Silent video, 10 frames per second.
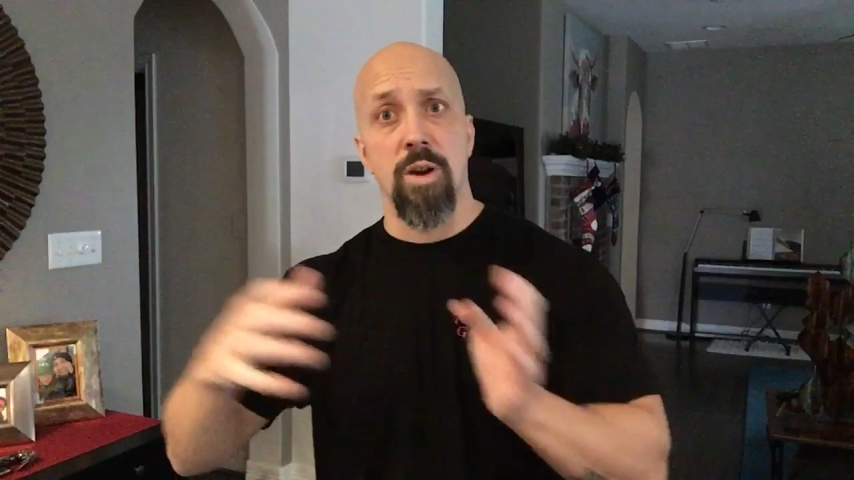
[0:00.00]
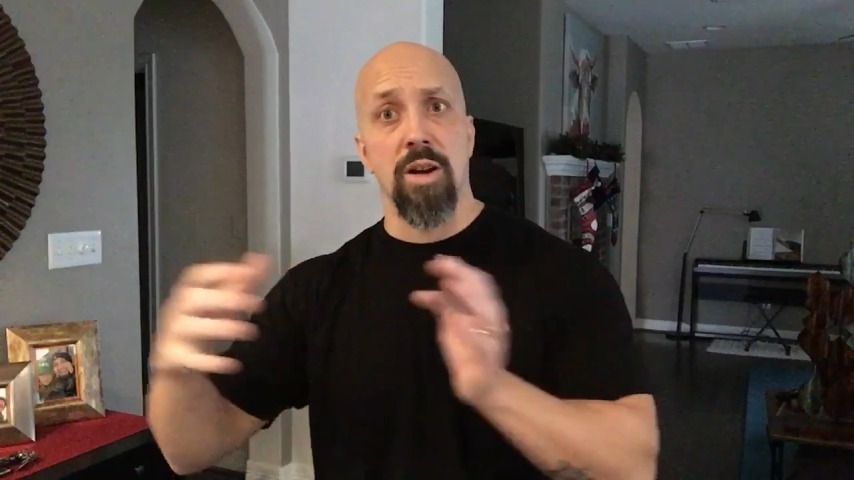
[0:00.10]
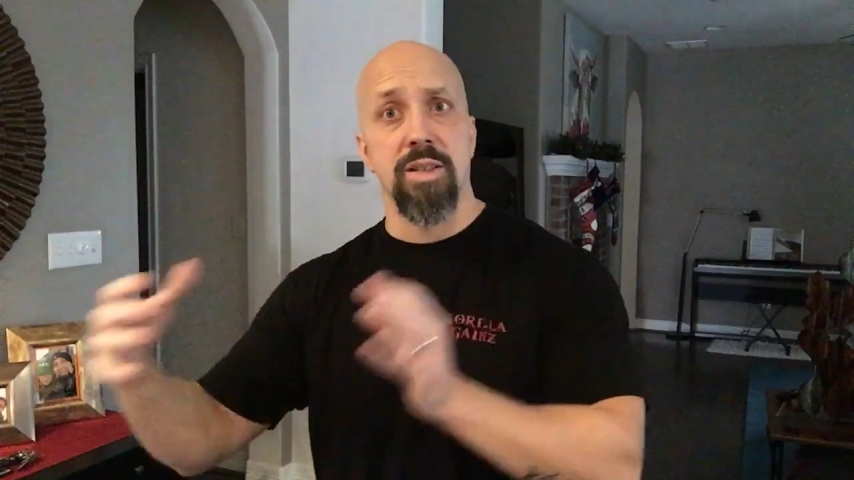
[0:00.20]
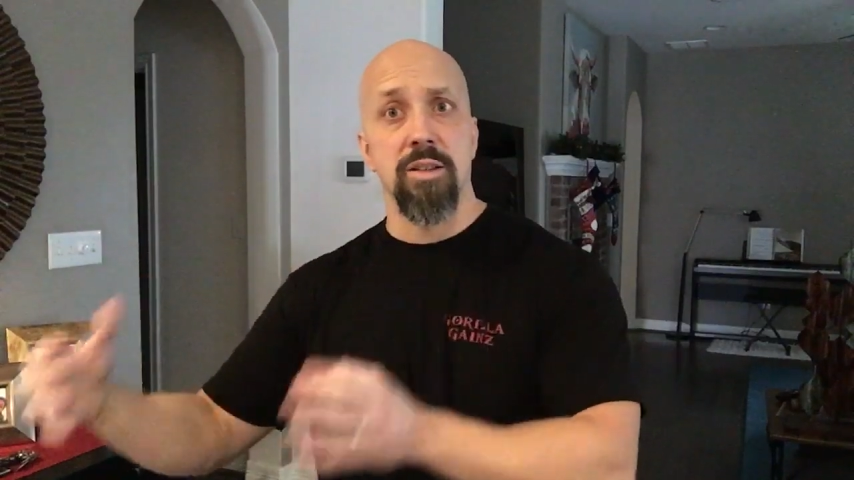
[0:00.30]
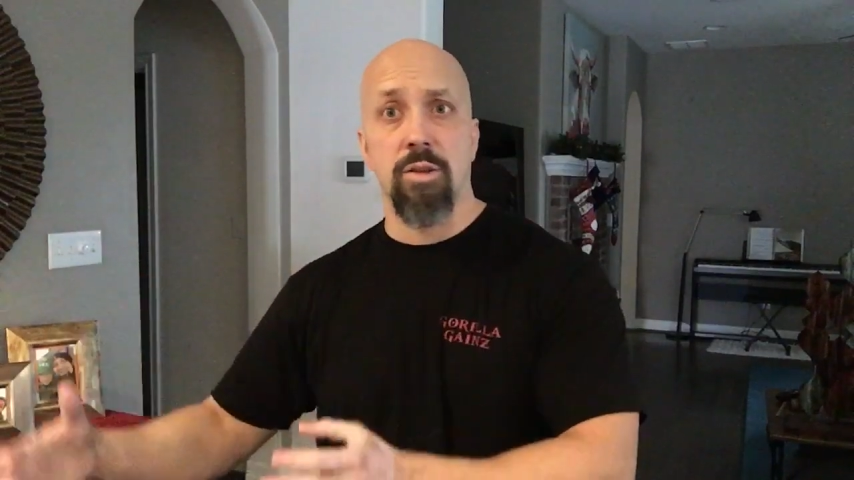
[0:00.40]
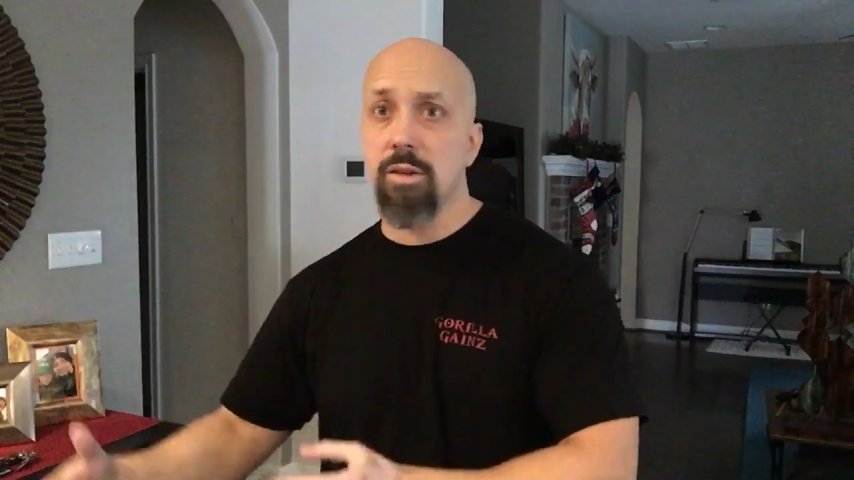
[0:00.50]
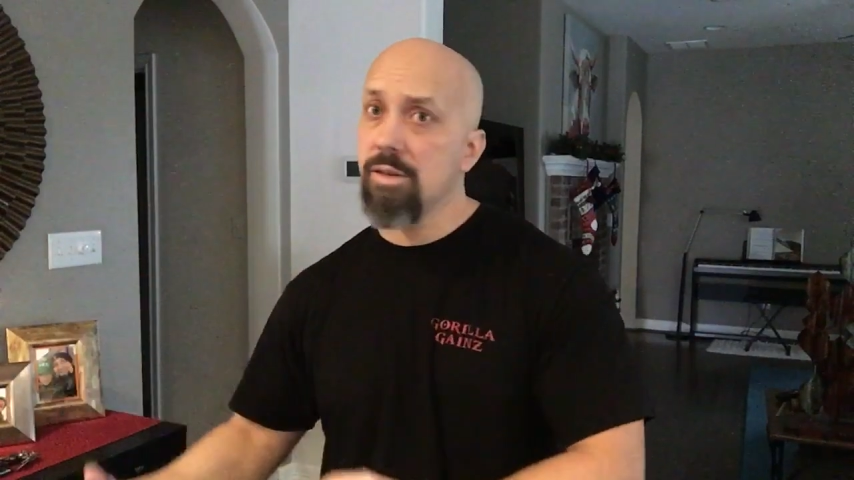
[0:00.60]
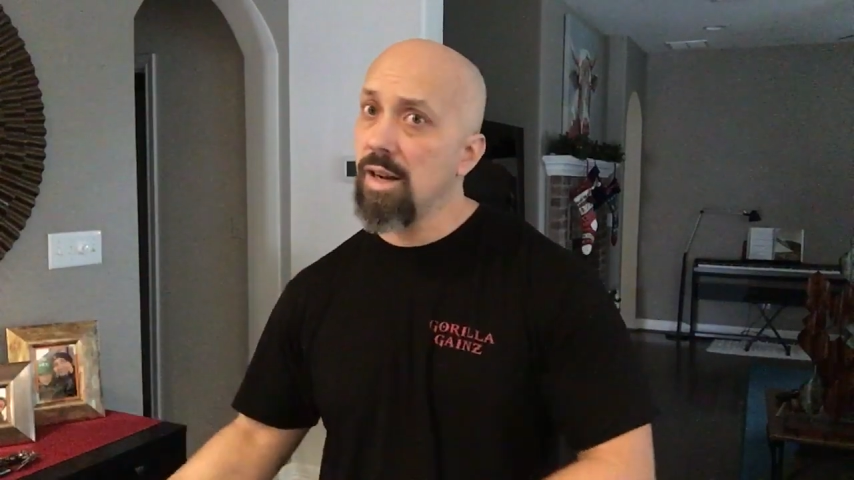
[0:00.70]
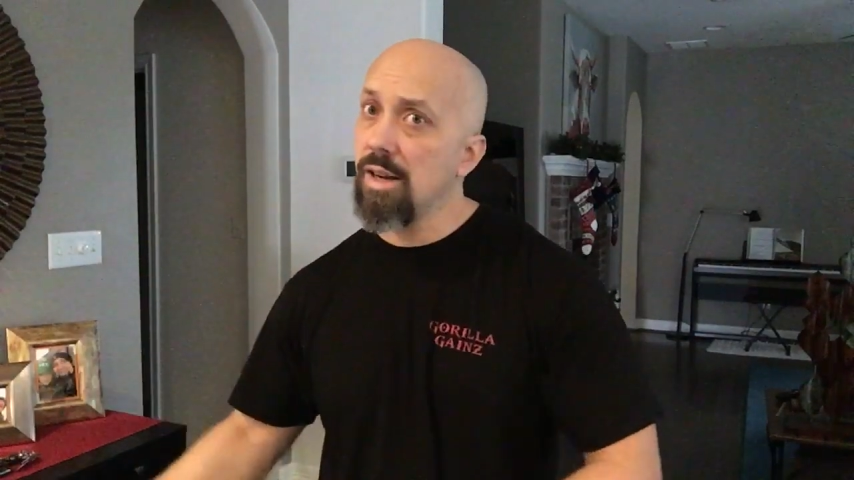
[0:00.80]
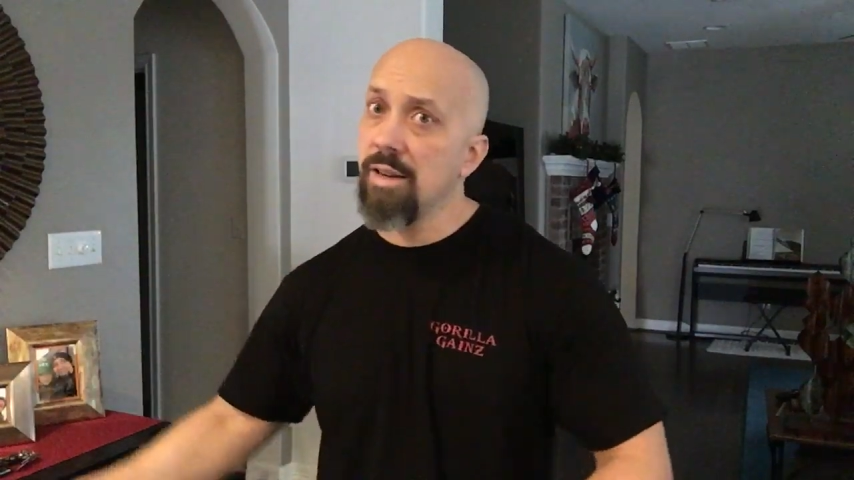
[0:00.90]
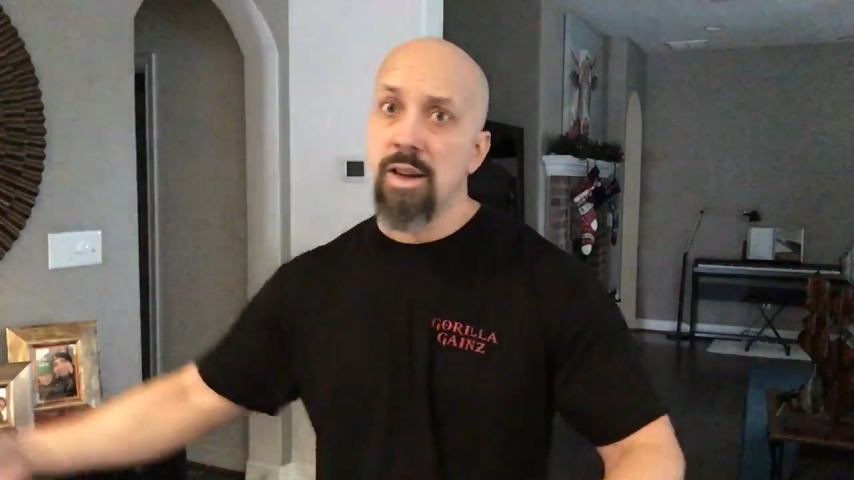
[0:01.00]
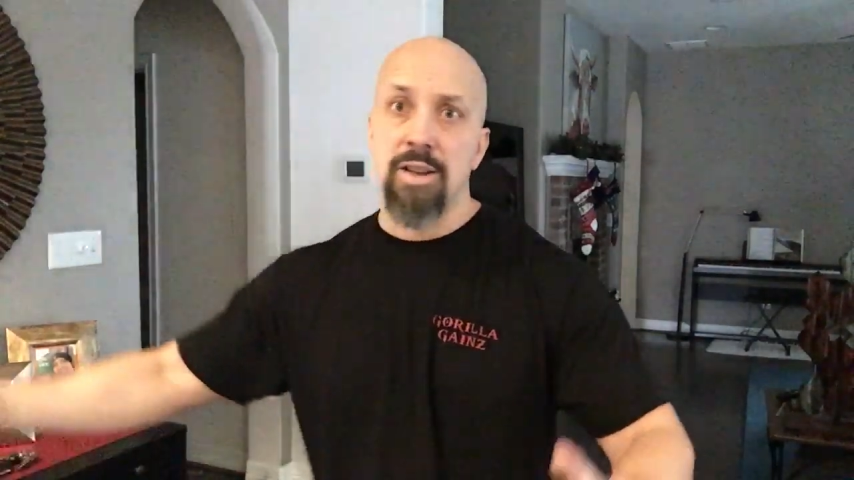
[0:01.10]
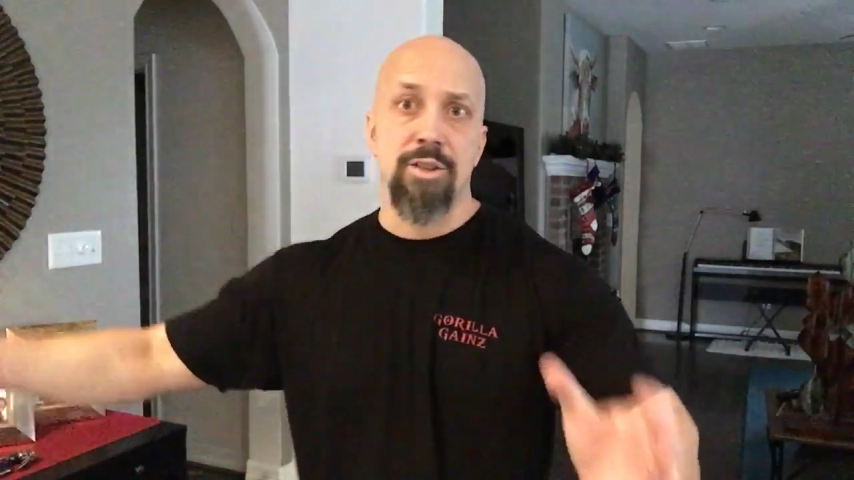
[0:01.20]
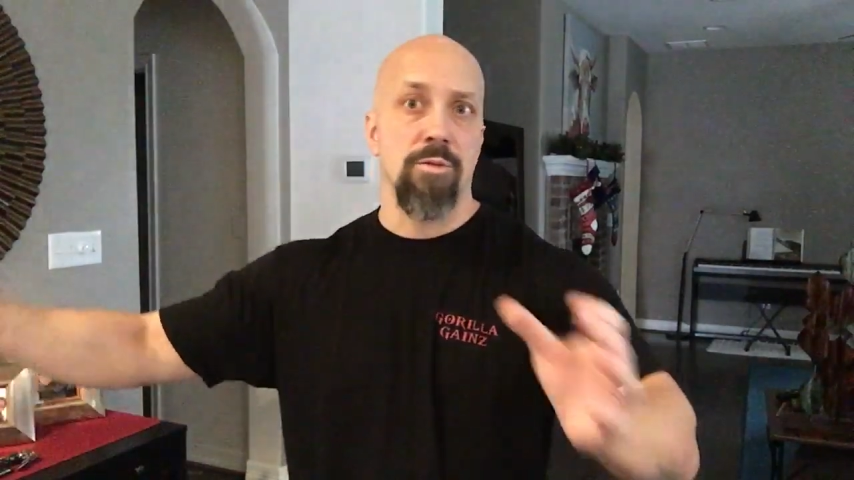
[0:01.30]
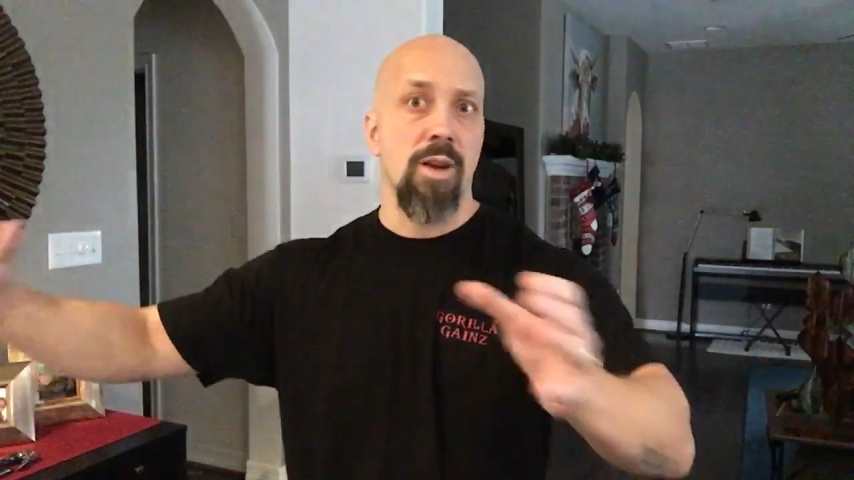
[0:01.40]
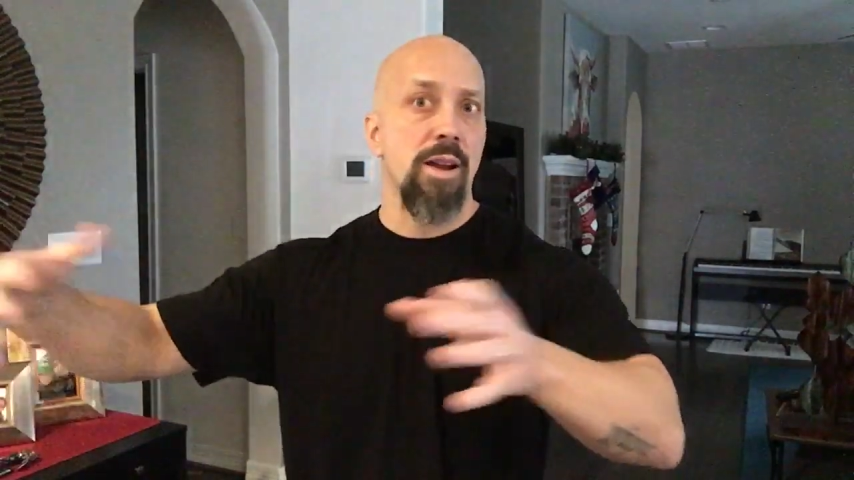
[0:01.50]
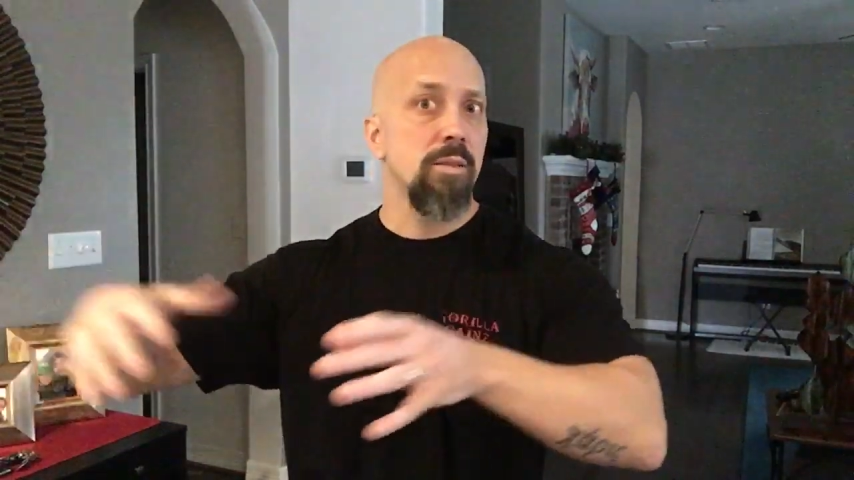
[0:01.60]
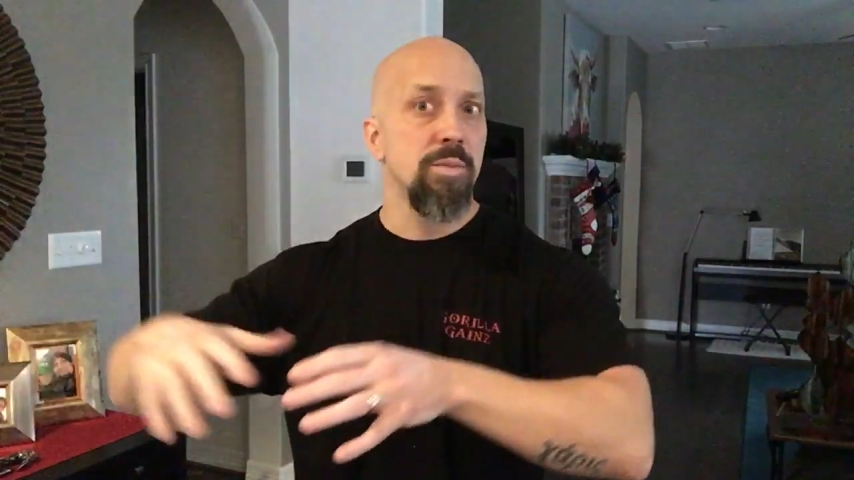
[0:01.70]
Mark Dantonio done? Surrounded